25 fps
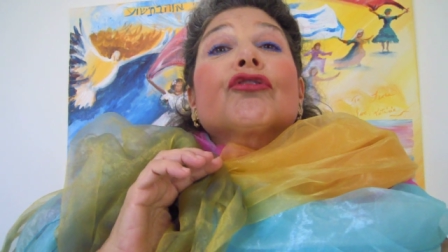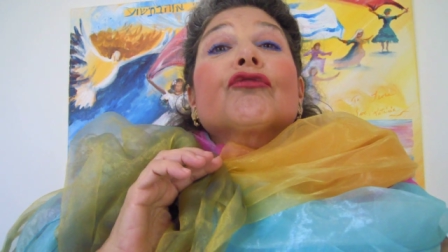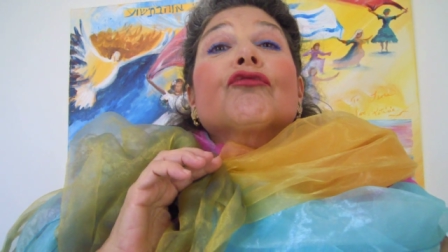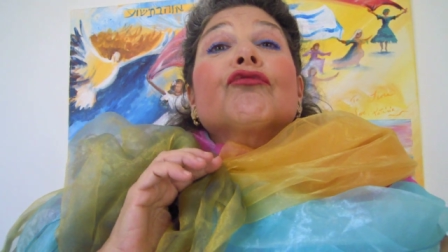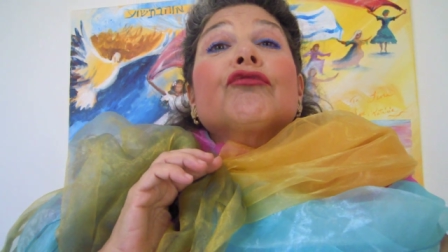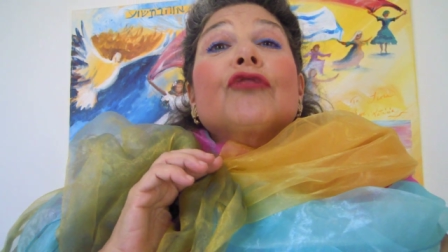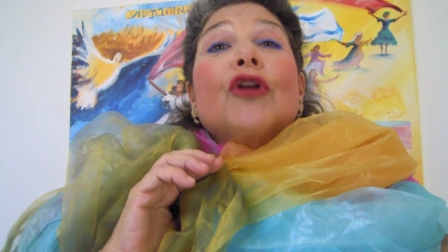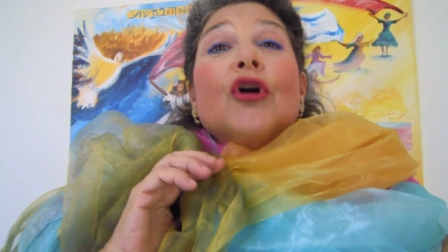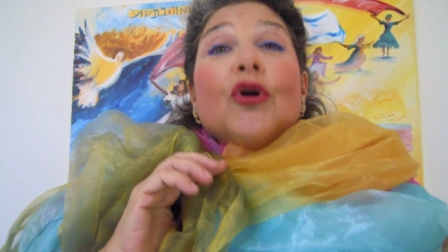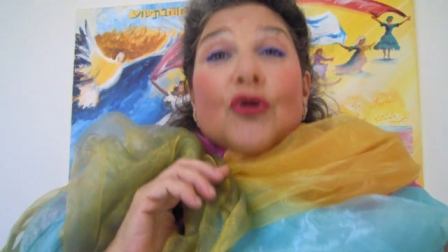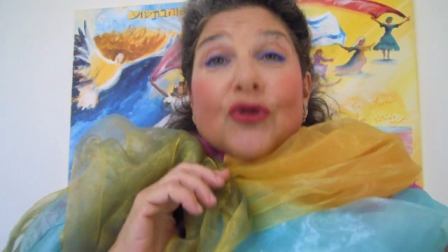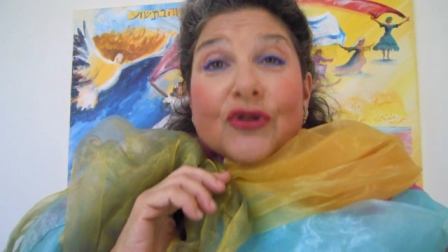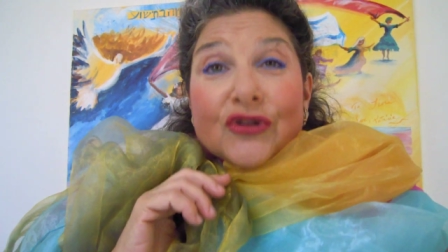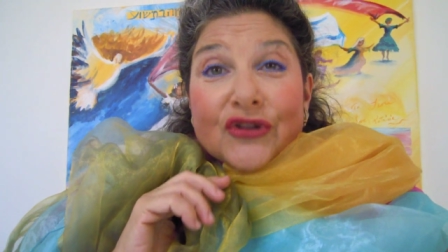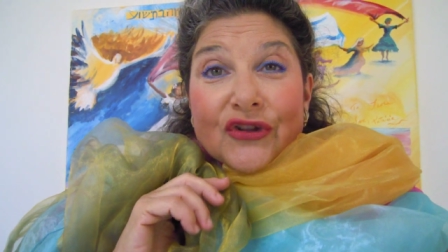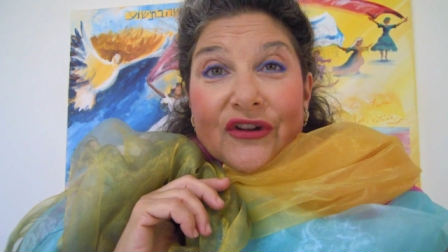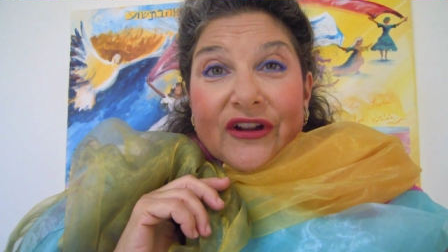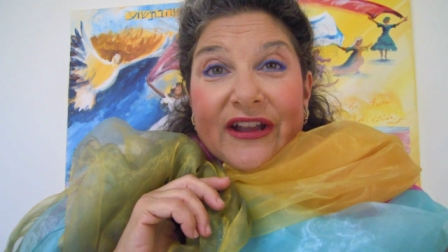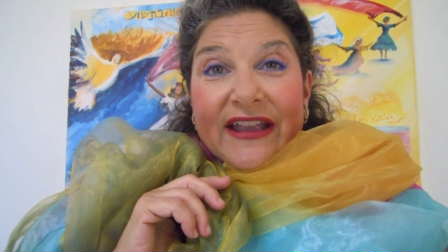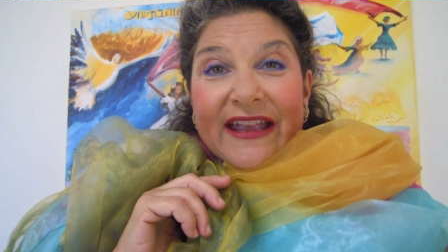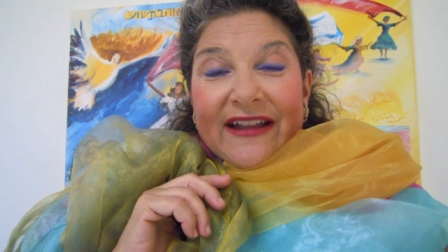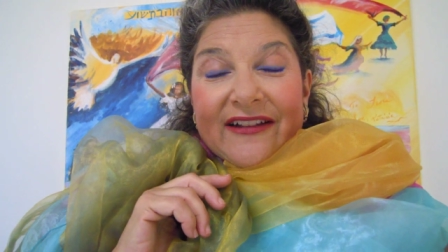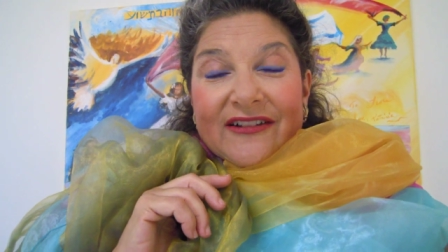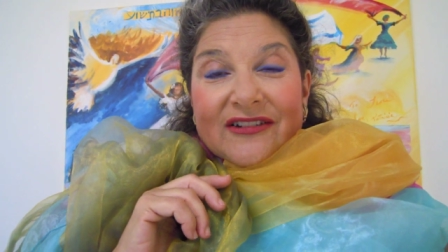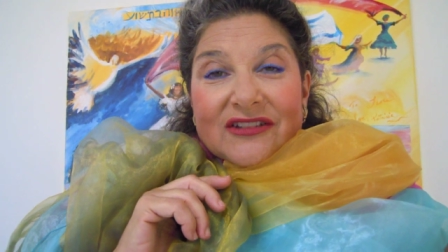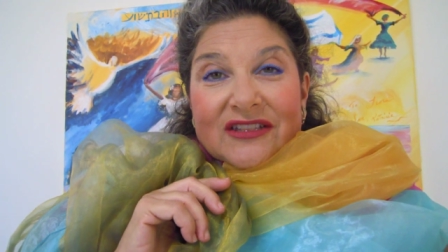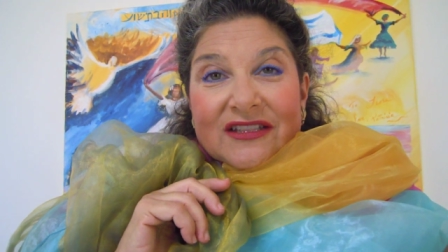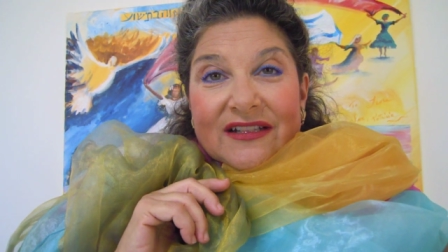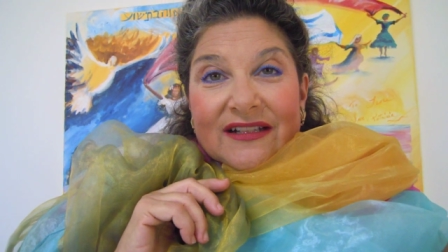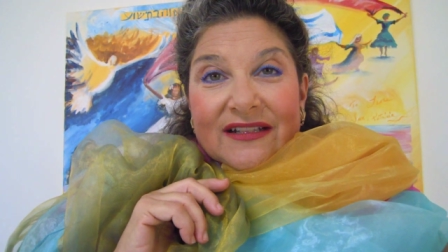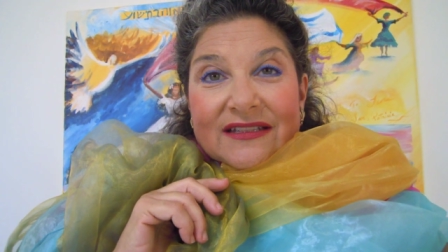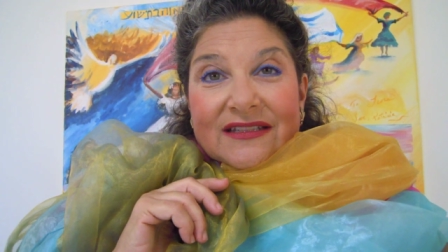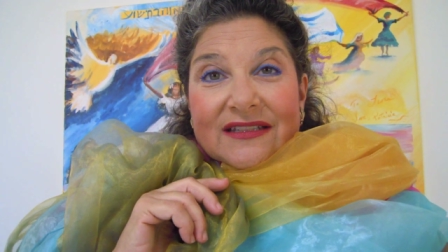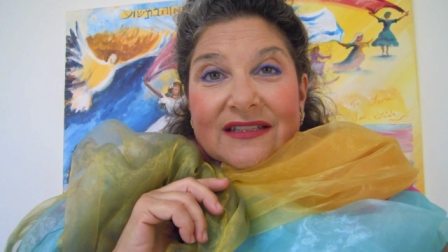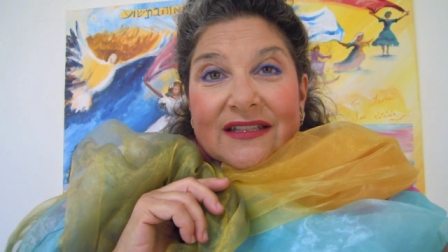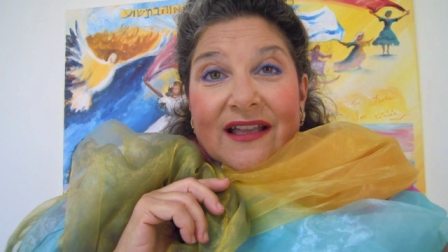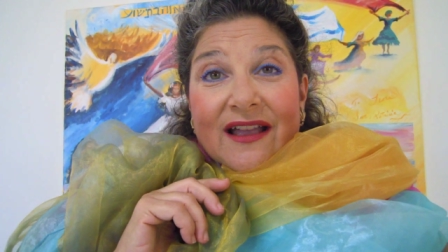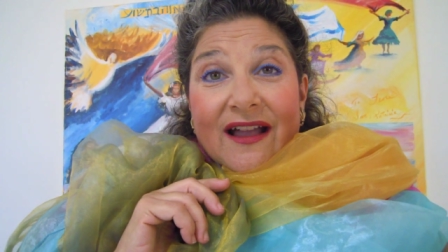throw your cares
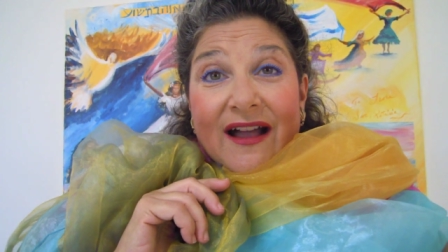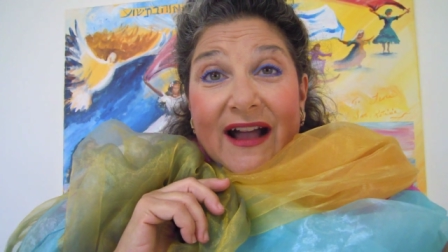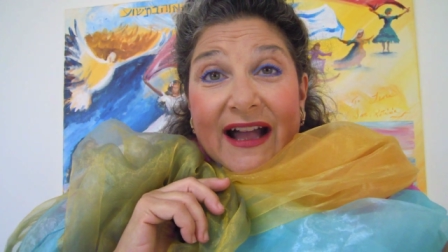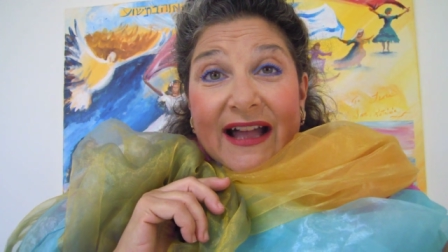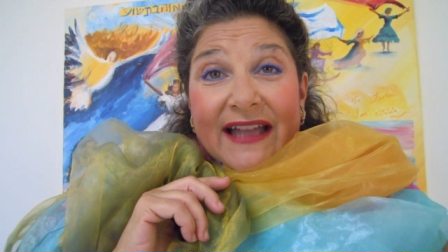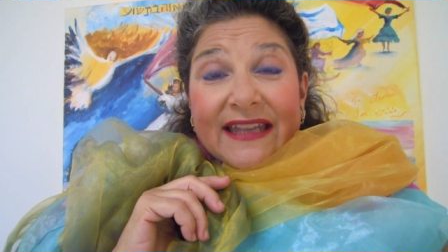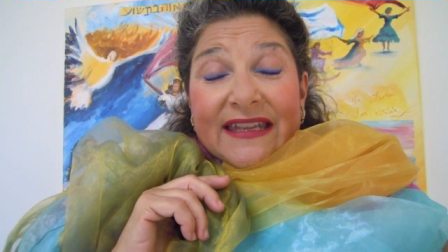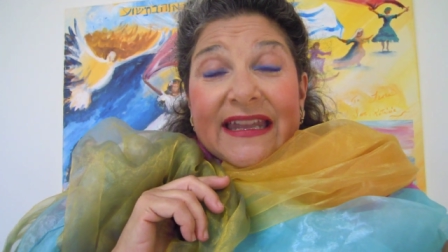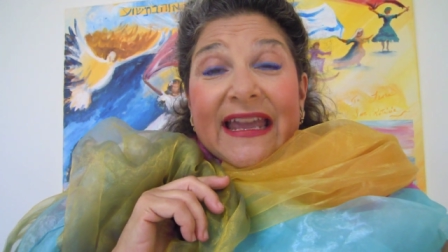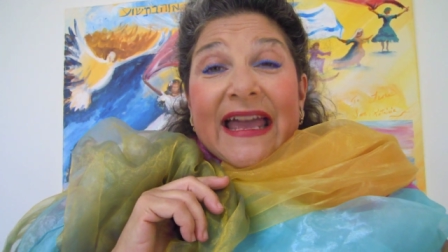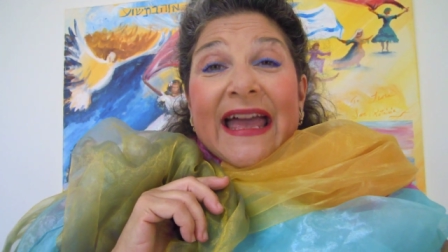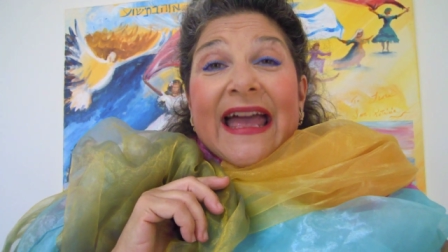onto God,